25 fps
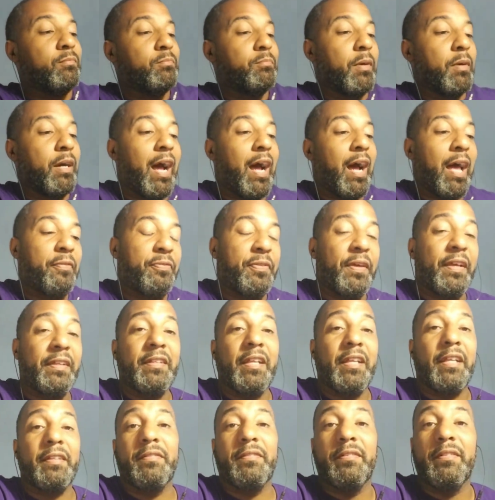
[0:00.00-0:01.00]
But I
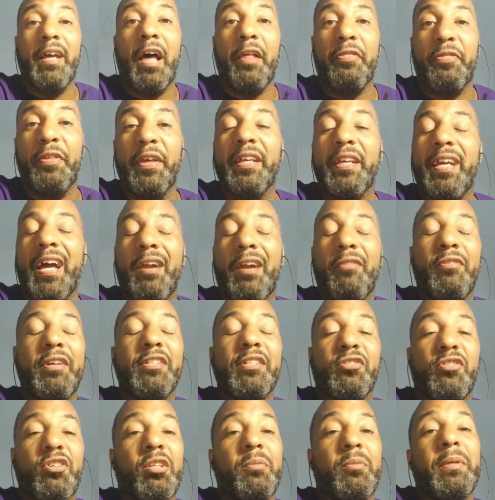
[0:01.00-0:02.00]
think Kyrie
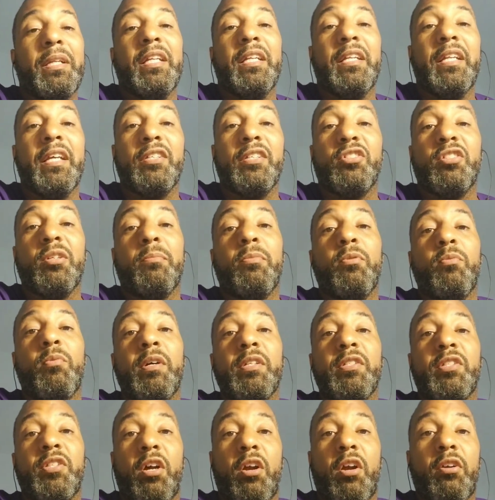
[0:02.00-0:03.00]
is going to be the Knicks' number
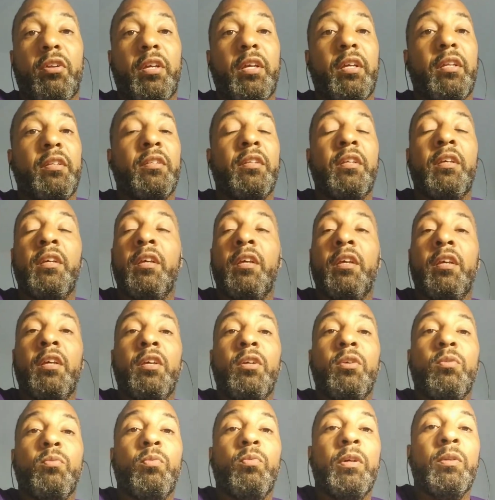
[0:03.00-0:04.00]
one target
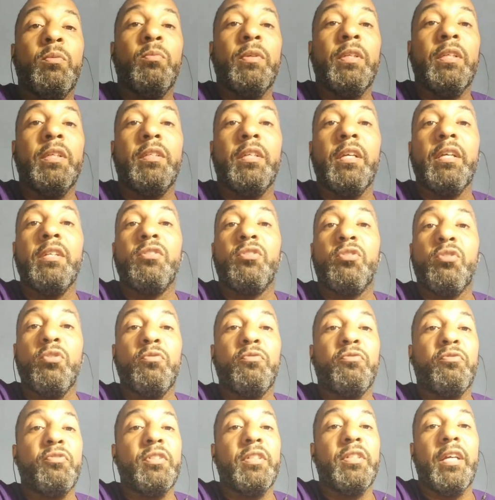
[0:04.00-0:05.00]
when we get to
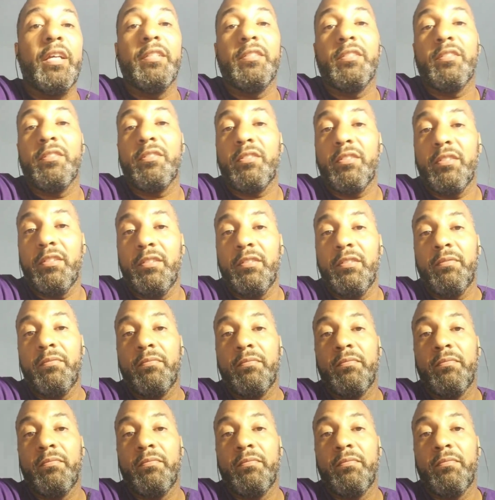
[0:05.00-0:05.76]
free agency.